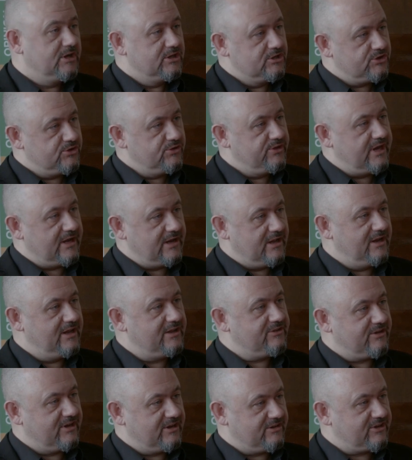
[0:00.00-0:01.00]
the
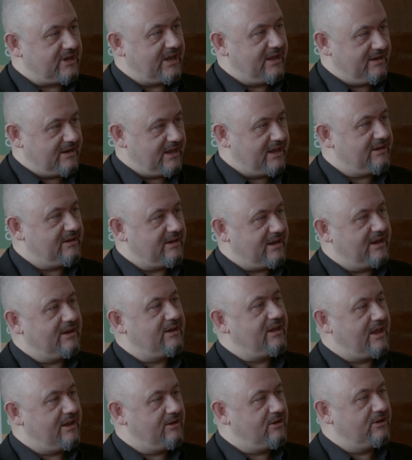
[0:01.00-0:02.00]
analytics and